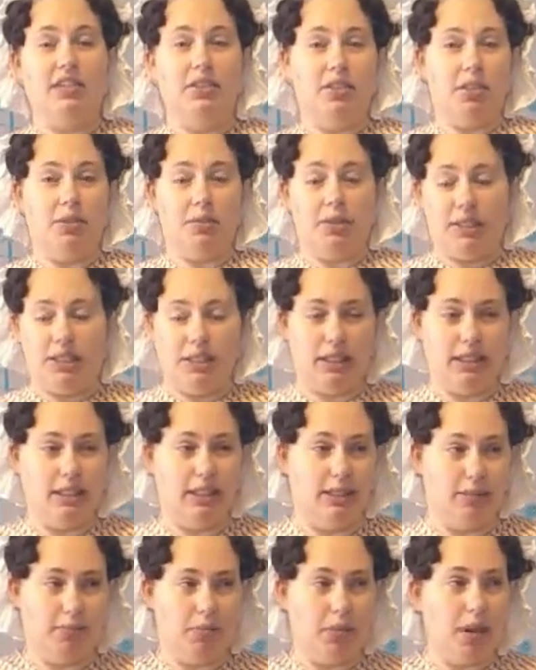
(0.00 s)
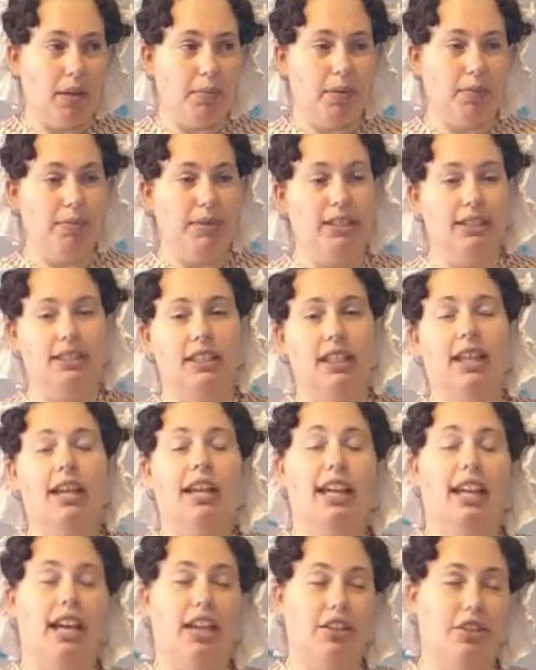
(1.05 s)
Sorry. Leo,
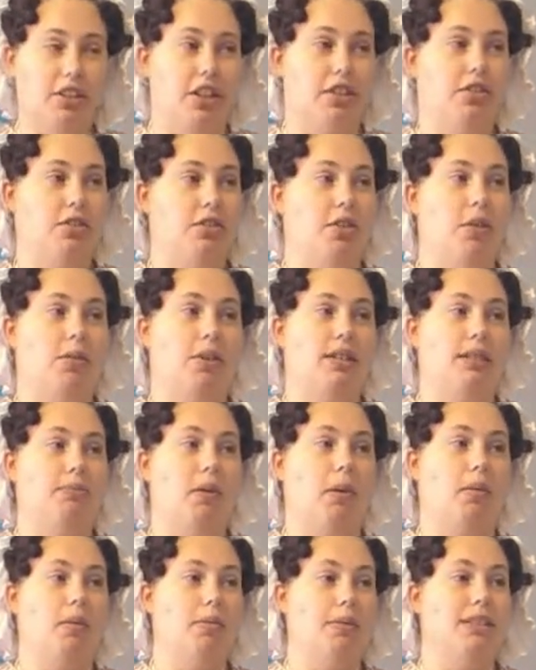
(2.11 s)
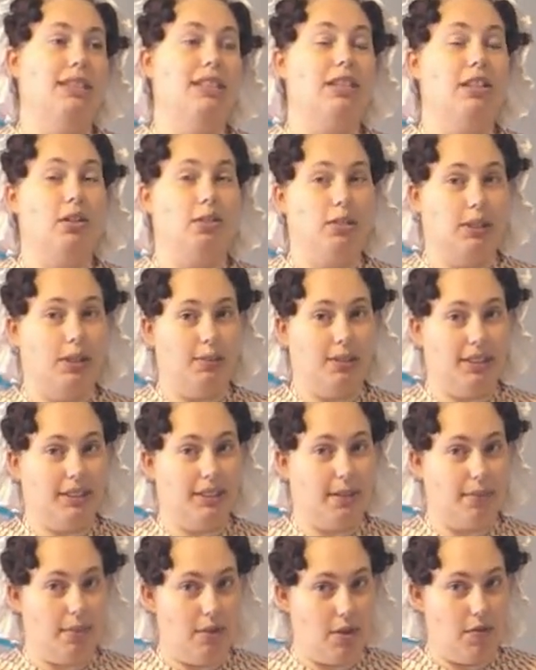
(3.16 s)
something else today. I don't know what his, his
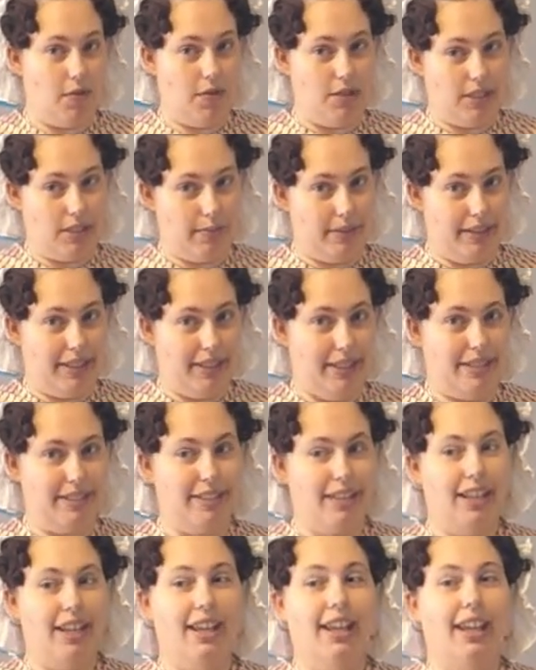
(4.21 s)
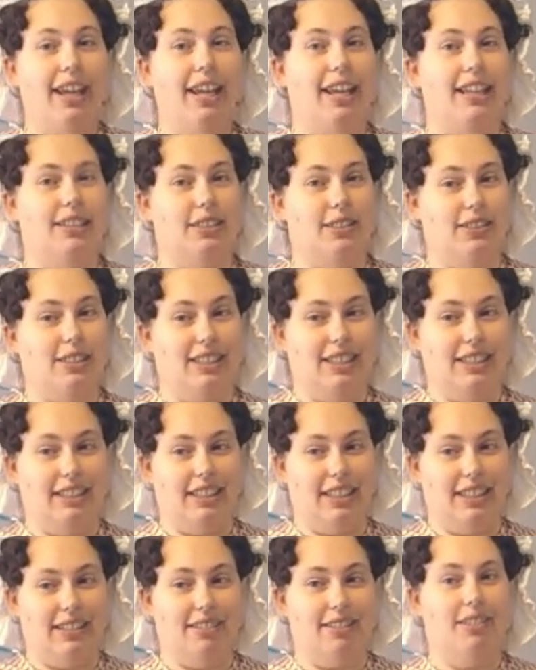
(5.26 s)
problem is. Actually, I do know what his problem is.
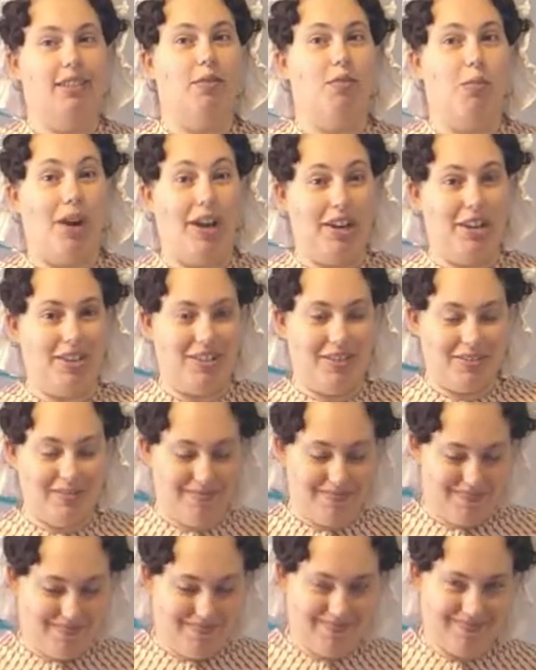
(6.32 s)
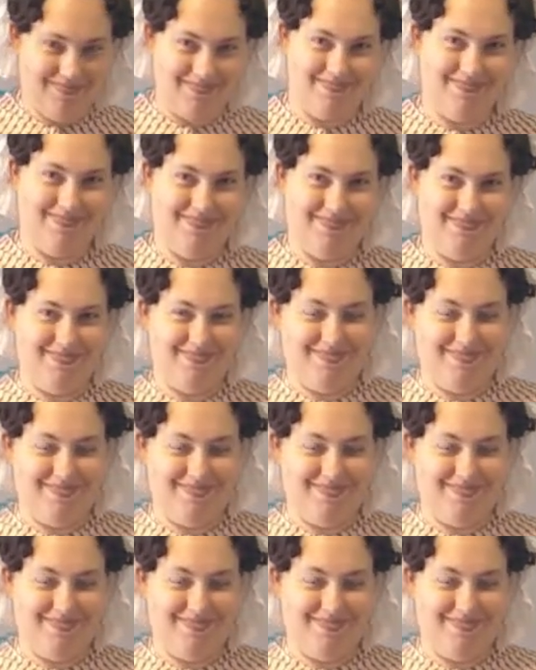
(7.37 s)
He knows no one's coming over this weekend.